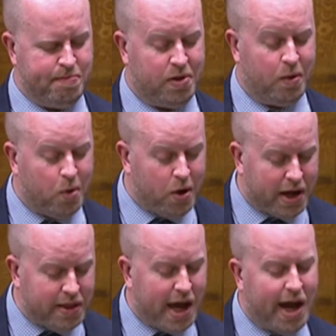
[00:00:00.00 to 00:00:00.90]
They work
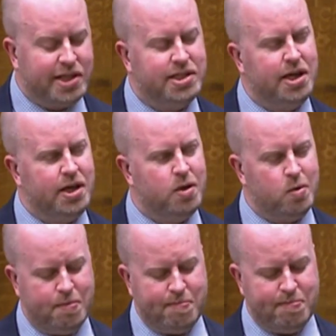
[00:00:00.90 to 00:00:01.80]
in the
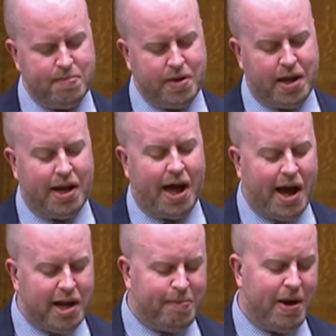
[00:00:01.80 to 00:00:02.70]
ICU, in
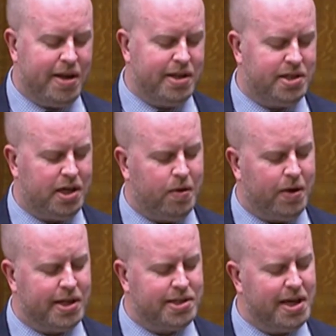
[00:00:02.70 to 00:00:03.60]
high dependency
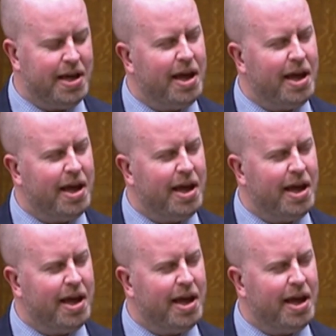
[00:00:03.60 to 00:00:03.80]
units,